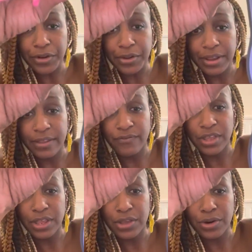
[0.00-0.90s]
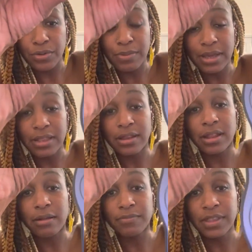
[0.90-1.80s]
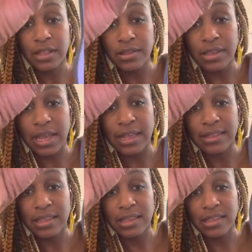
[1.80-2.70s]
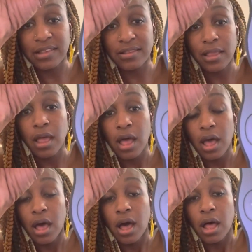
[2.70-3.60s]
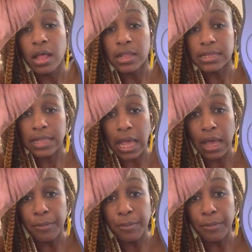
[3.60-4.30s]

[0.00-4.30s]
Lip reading: in the video, but I'm telling you guys, it is sky